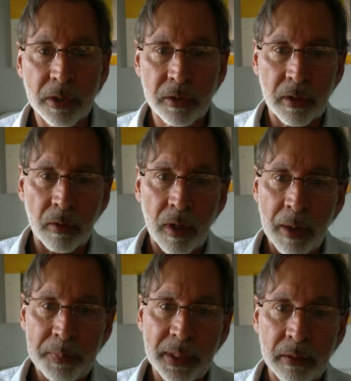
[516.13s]
So
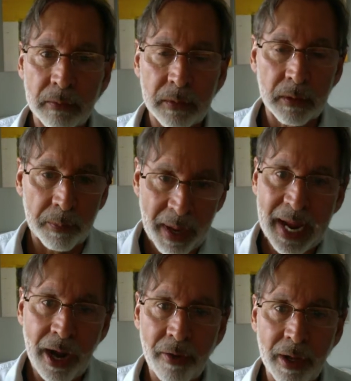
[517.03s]
up in the Bay
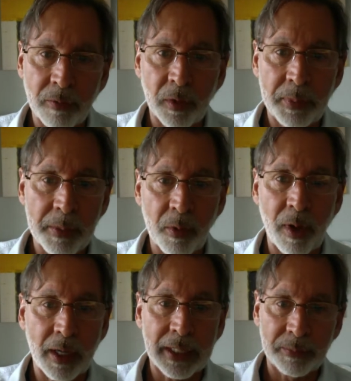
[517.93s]
Area, when people want
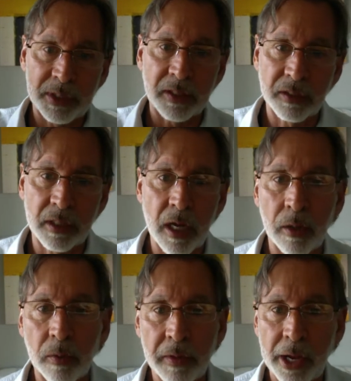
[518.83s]
to get up to the
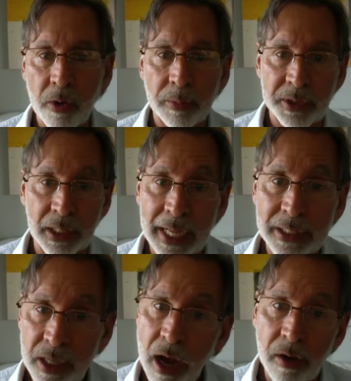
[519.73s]
snow, they go up to Lake
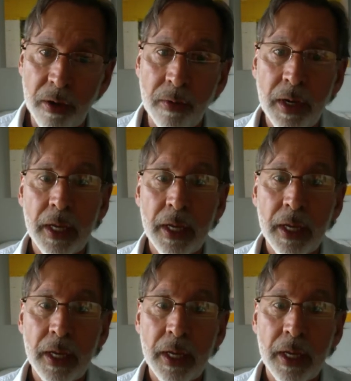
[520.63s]
Tahoe.